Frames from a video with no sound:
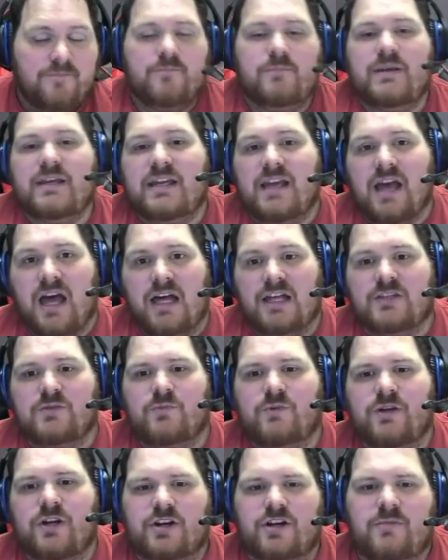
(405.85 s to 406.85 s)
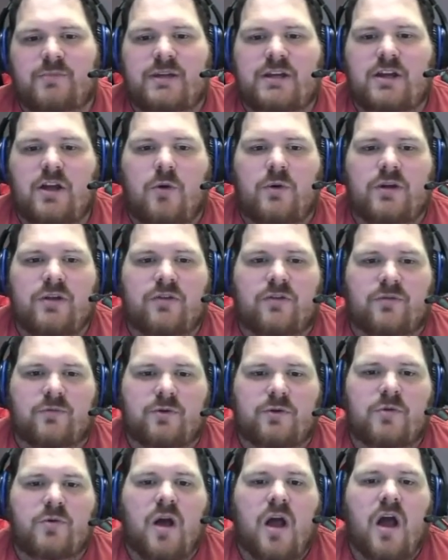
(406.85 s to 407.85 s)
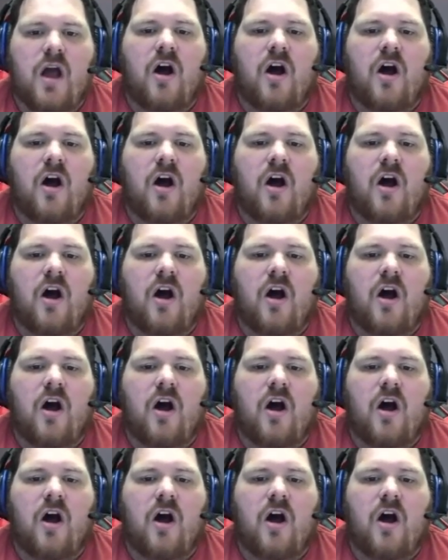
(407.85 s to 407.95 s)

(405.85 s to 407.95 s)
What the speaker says: because we are going to be going through